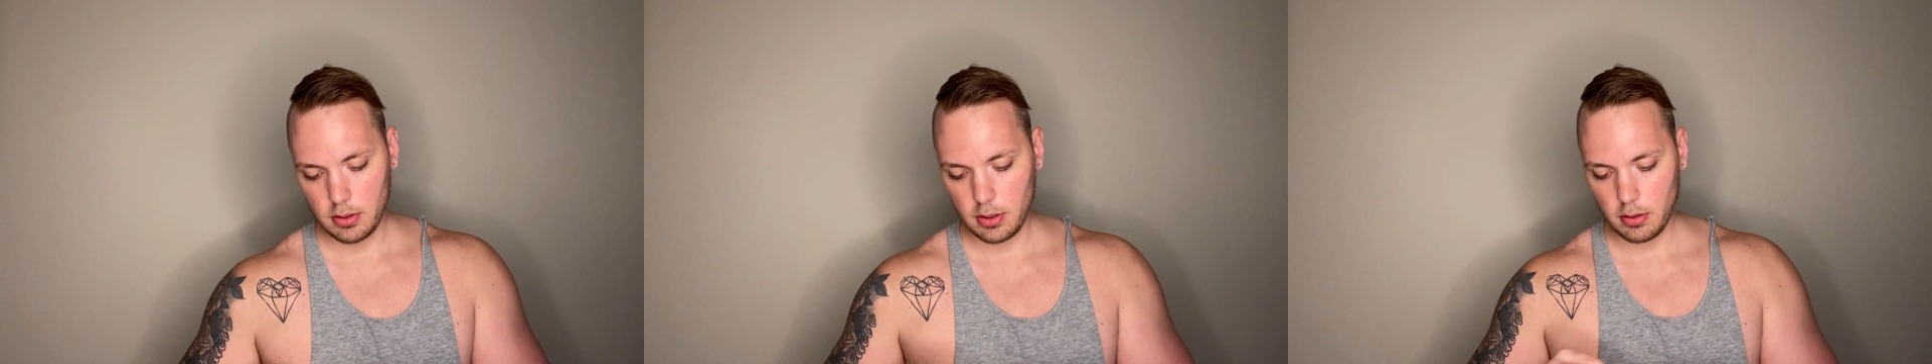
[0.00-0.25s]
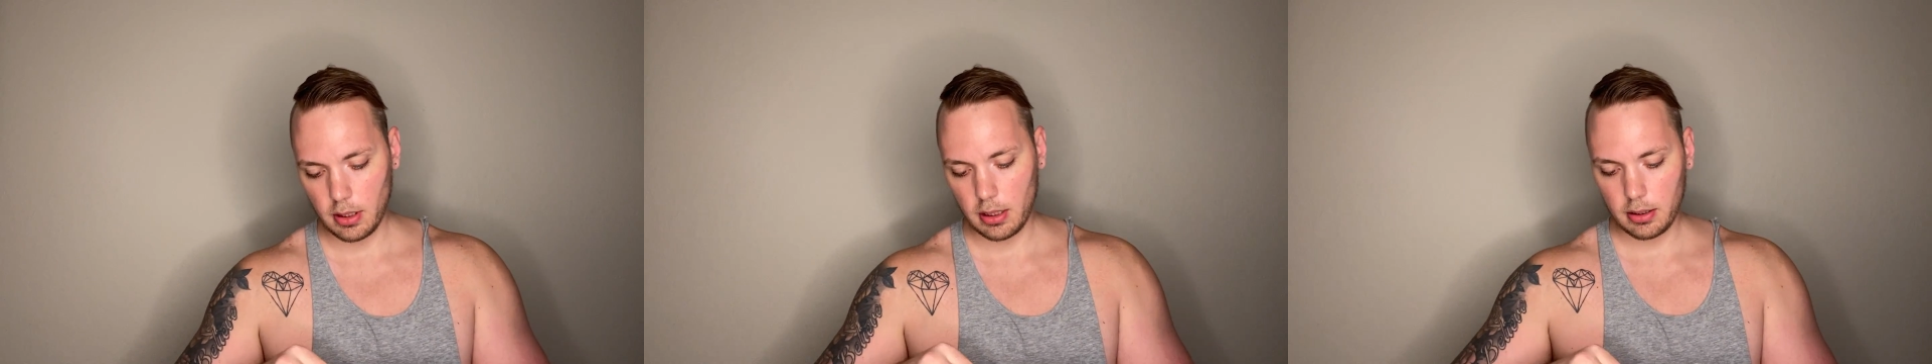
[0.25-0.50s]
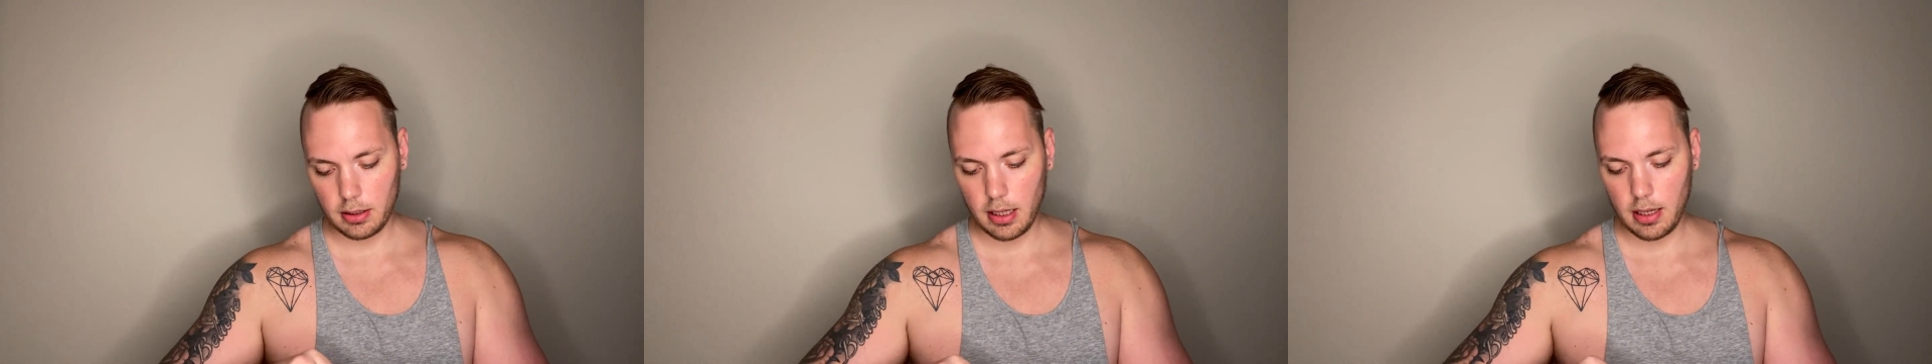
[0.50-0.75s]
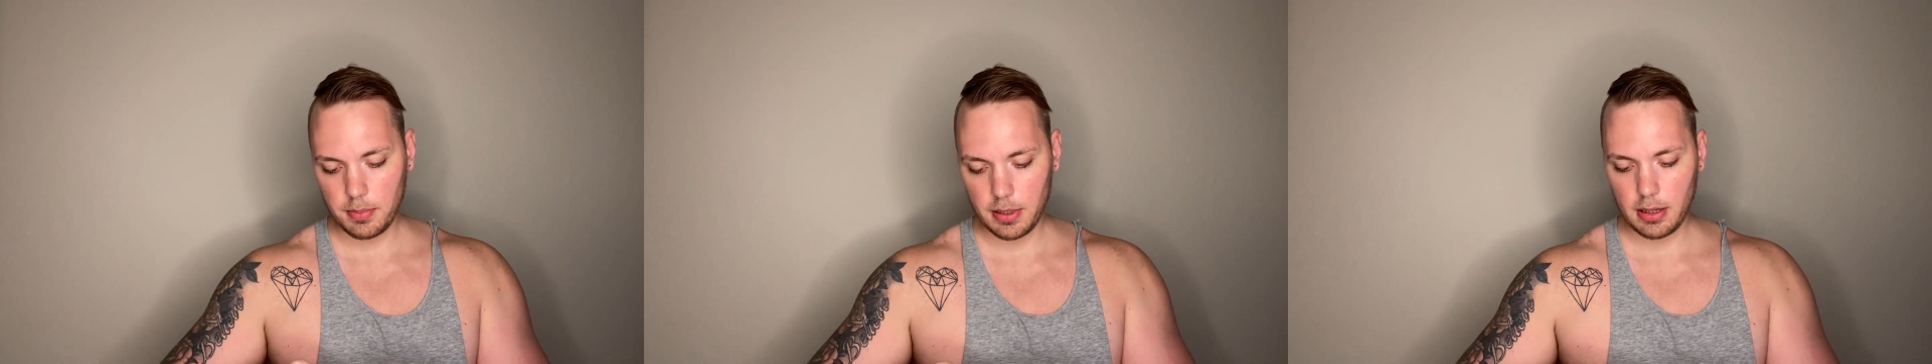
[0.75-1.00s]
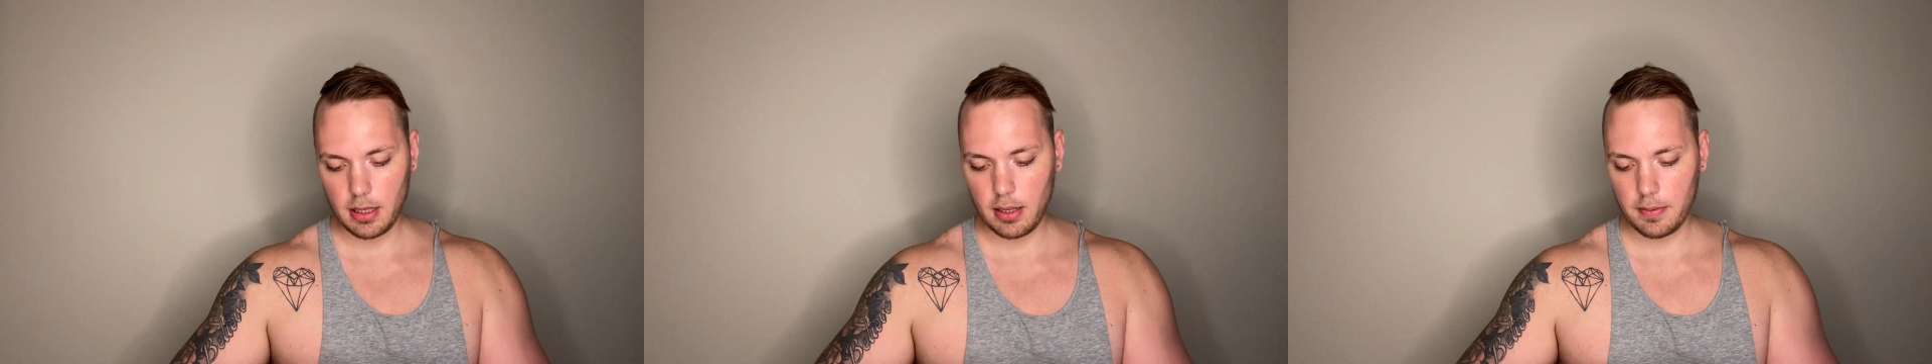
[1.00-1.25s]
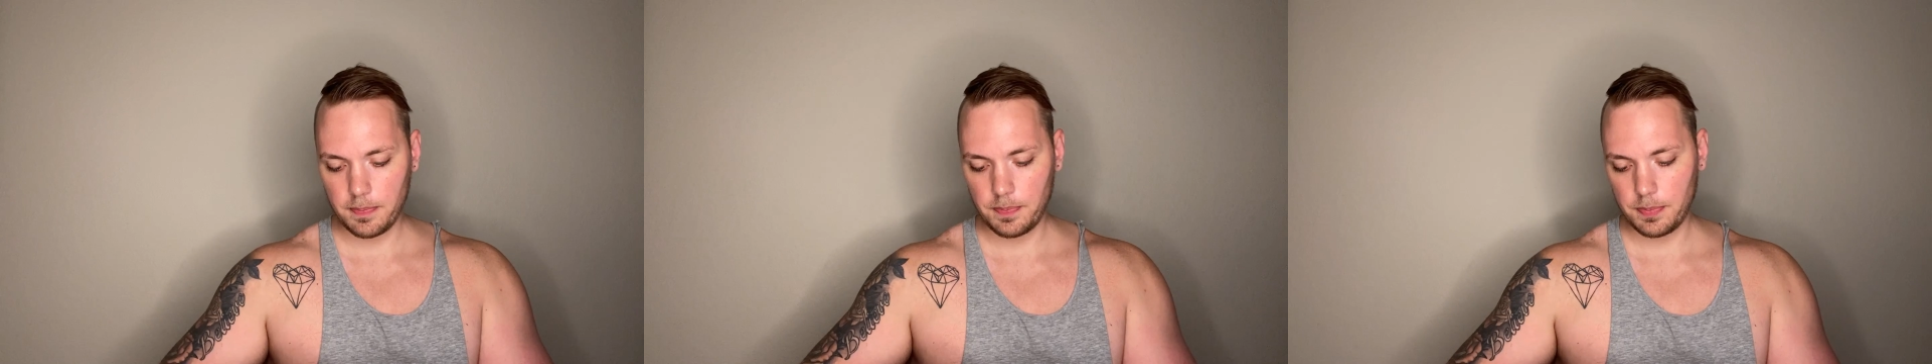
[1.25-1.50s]
So like, can't beat
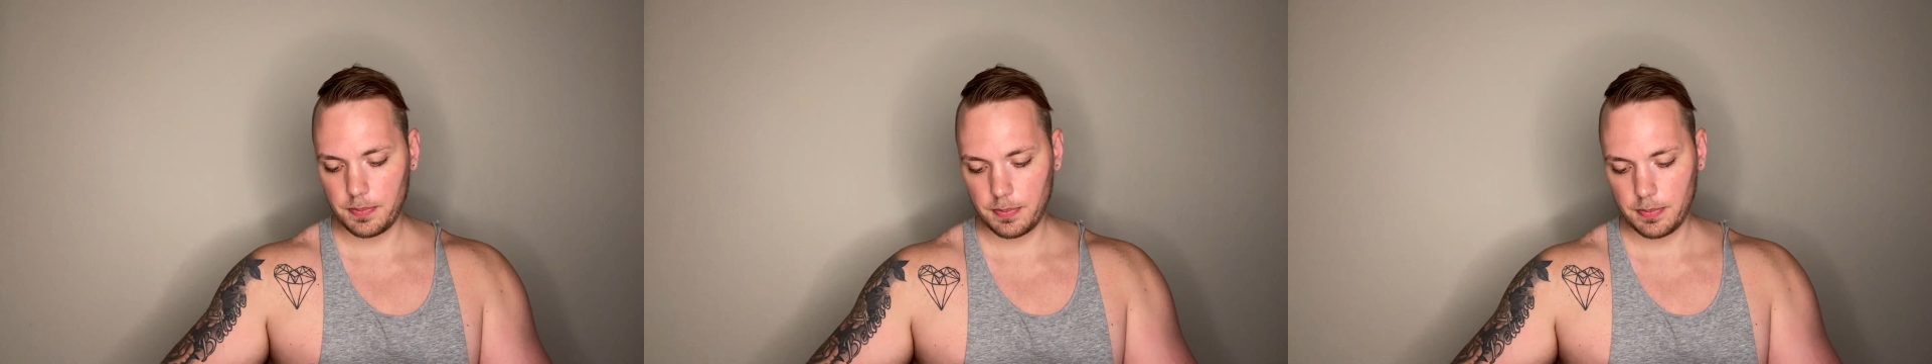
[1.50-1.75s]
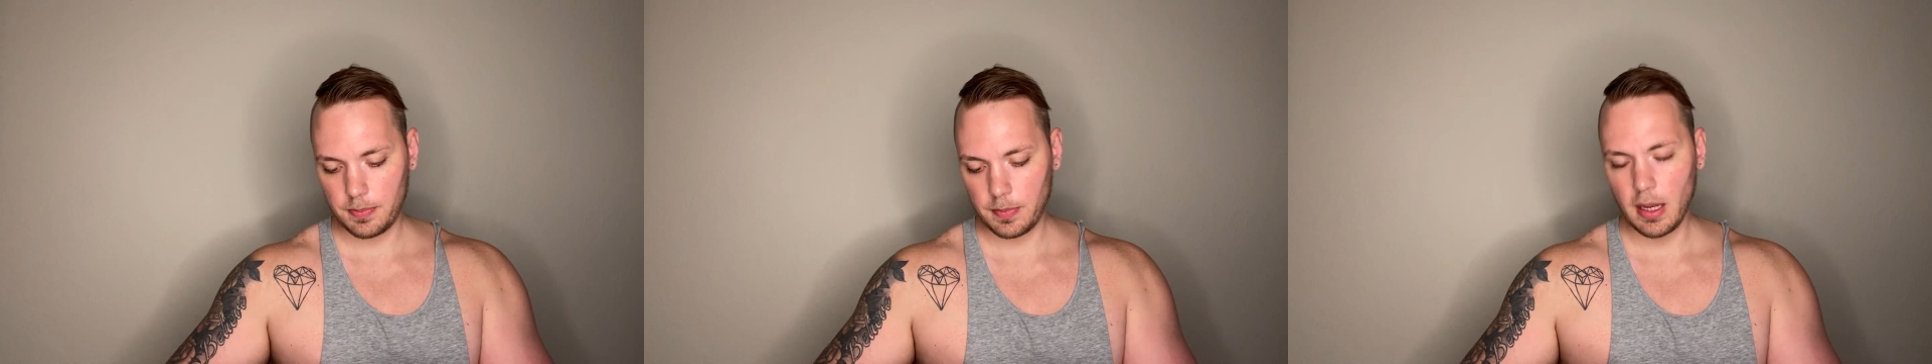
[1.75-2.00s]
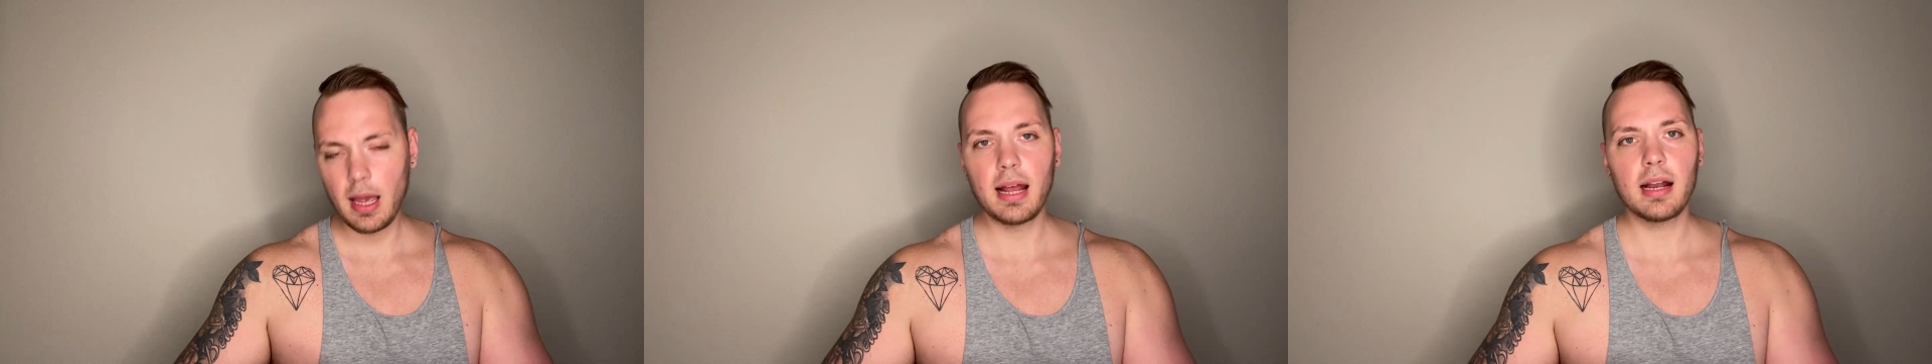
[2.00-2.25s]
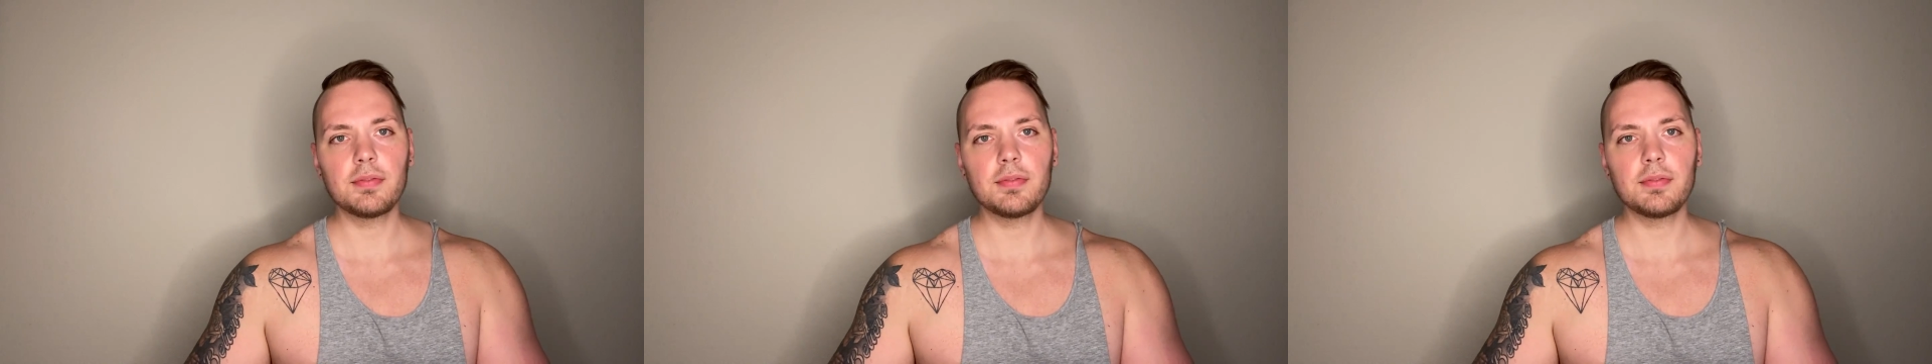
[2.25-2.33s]
that. And